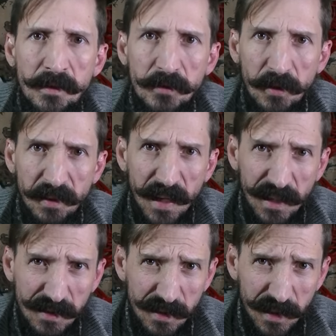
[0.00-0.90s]
So that
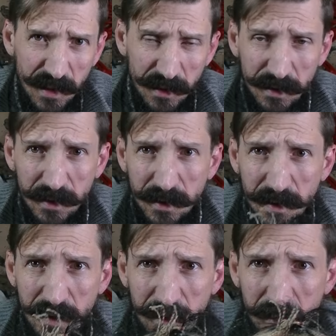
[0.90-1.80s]
is the
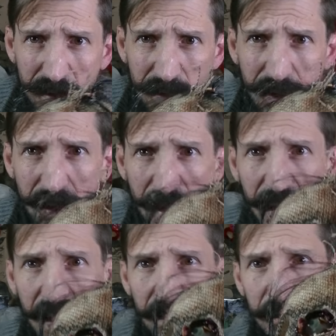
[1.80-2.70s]

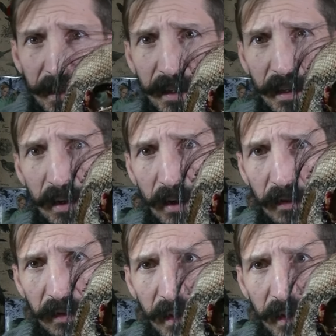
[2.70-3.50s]
end of